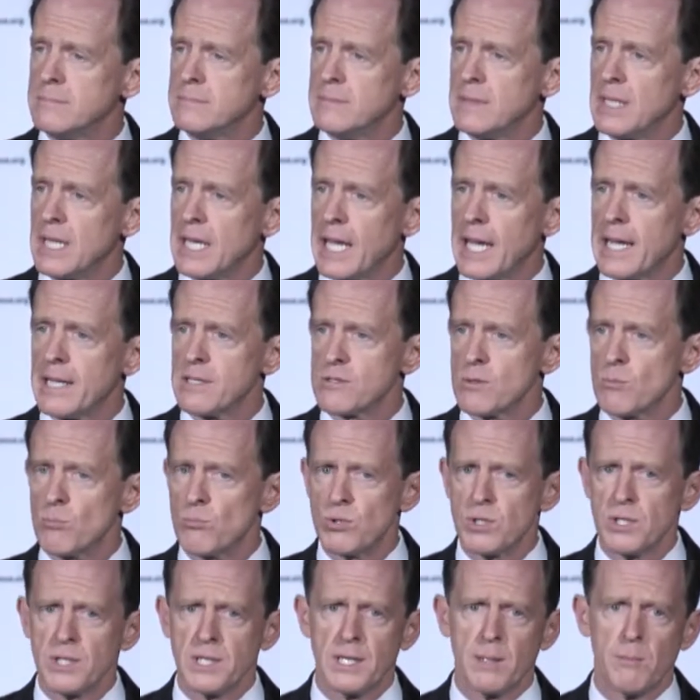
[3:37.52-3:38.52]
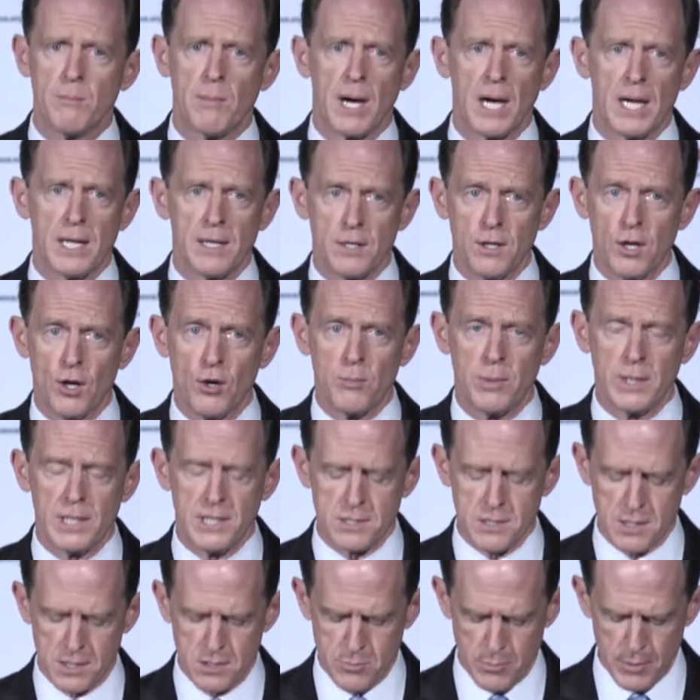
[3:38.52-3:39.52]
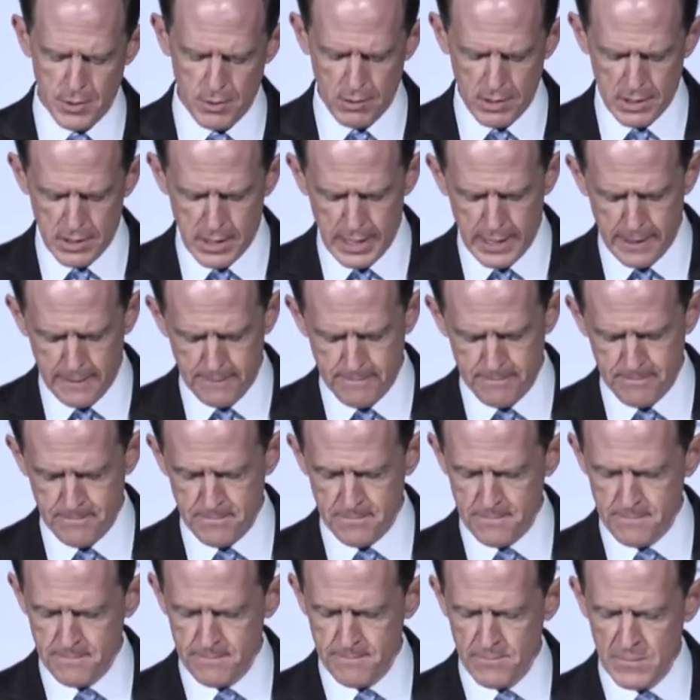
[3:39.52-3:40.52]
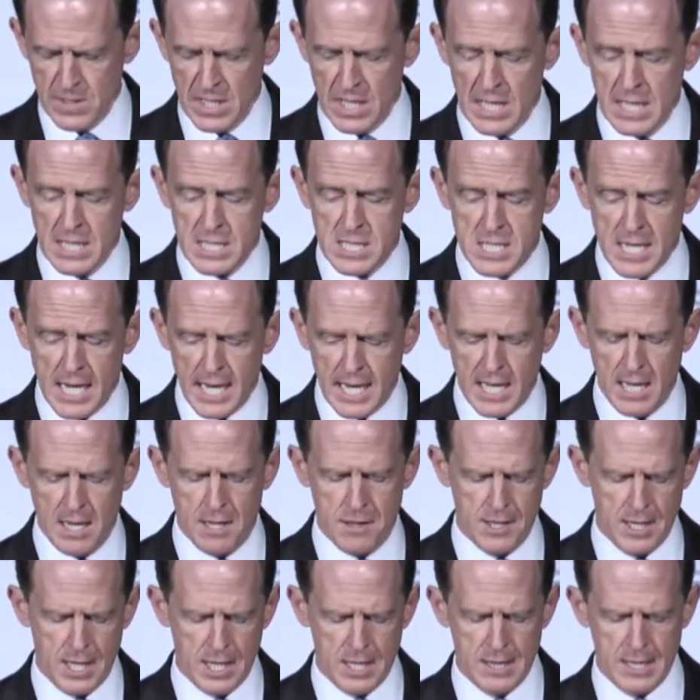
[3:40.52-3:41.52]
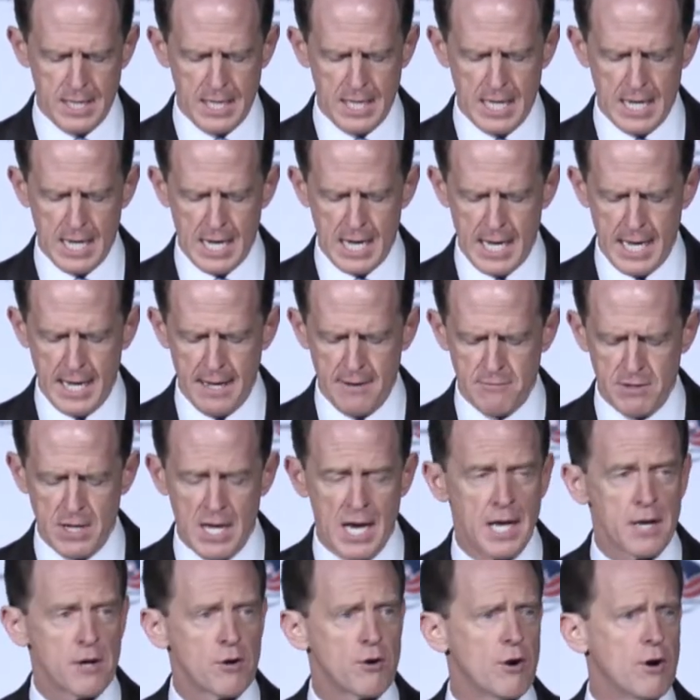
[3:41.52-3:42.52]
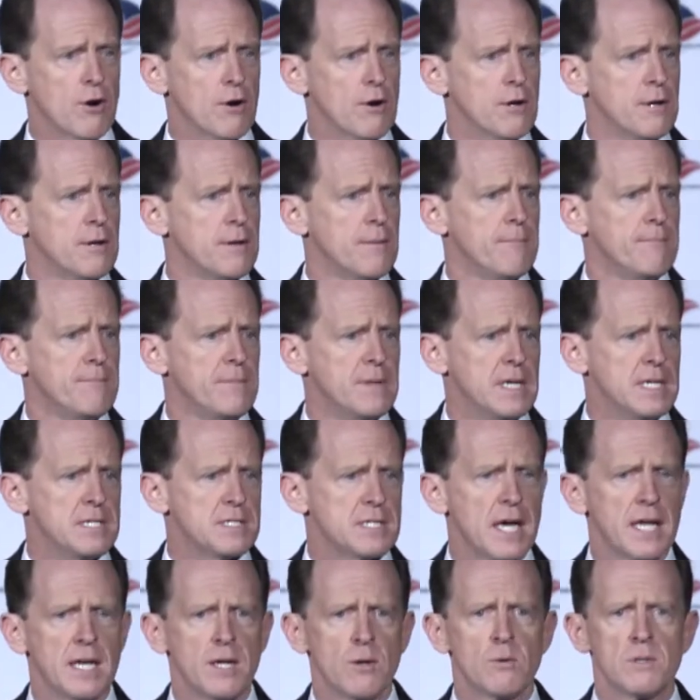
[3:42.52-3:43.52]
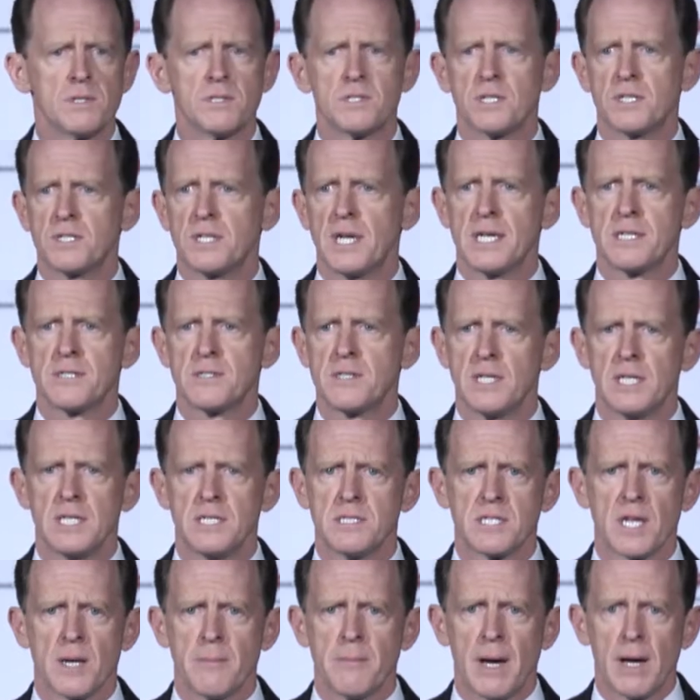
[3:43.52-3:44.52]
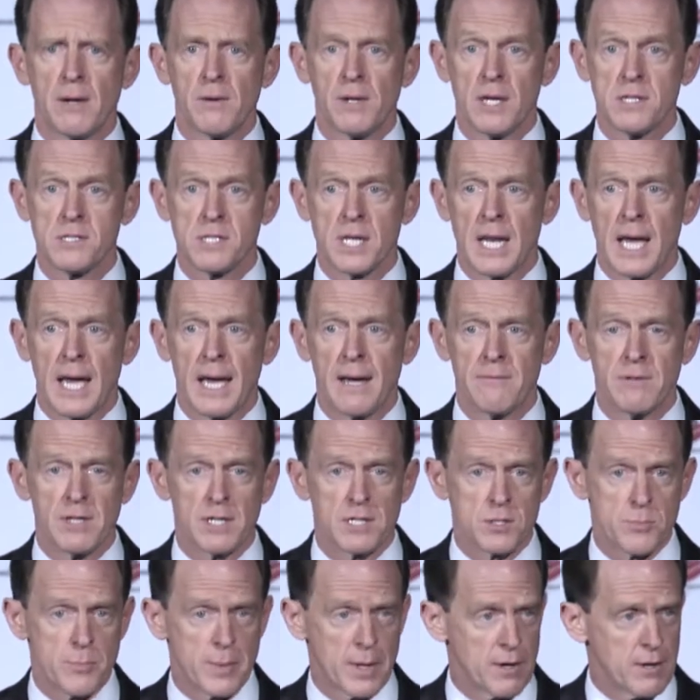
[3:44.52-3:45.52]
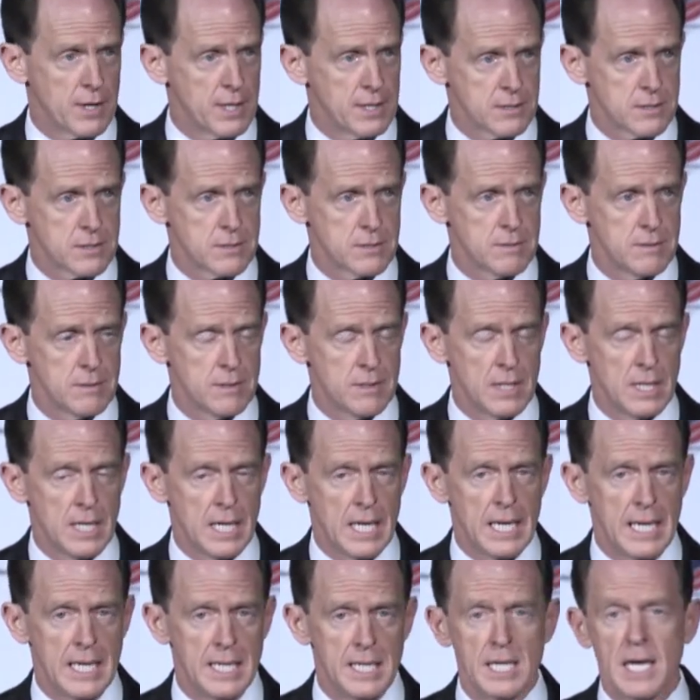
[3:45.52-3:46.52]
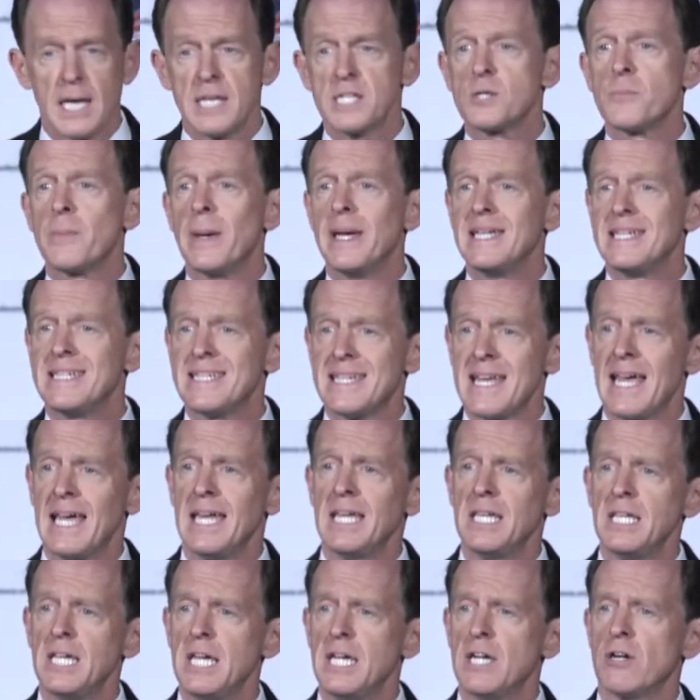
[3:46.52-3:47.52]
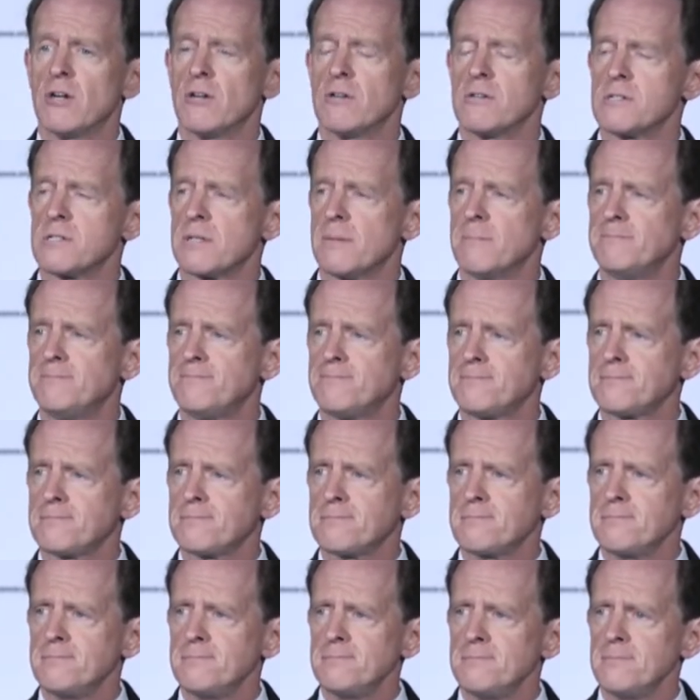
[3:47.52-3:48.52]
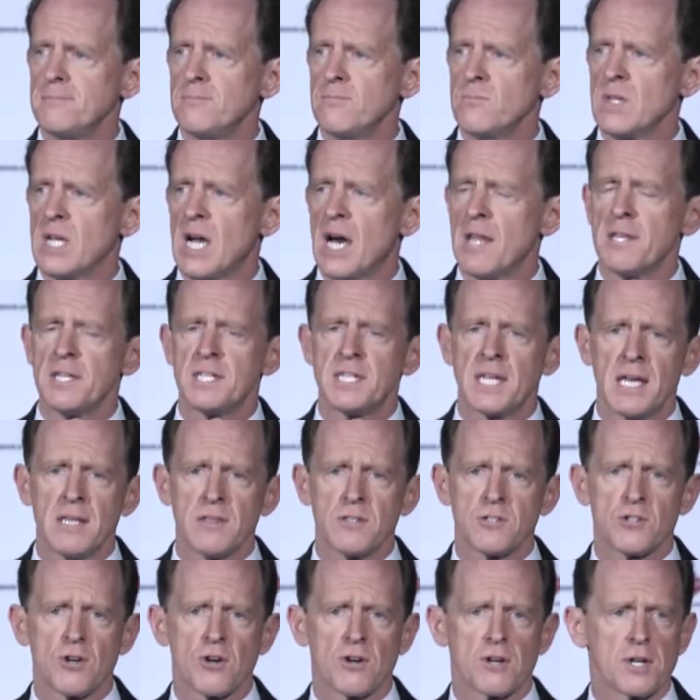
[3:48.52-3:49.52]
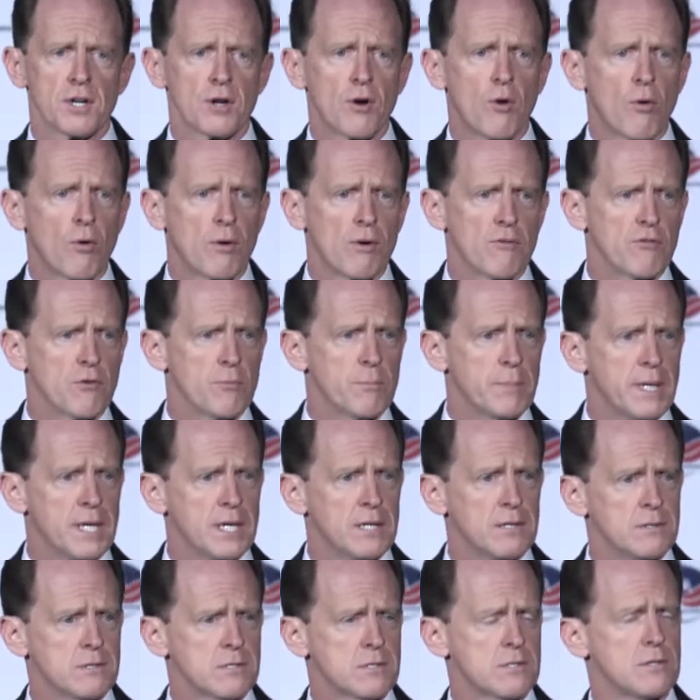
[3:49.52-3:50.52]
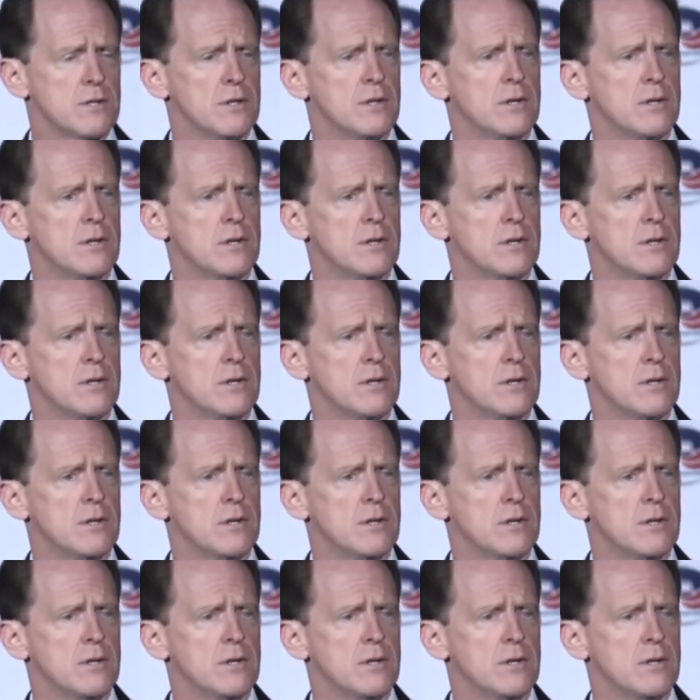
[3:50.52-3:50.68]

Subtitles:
He has a brilliant mind. Nobody's disputed that. Second thing that I have not heard is anyone suggest that he somehow doesn't have experience. He has spent 10 years on the 10th Circuit Court of Appeals.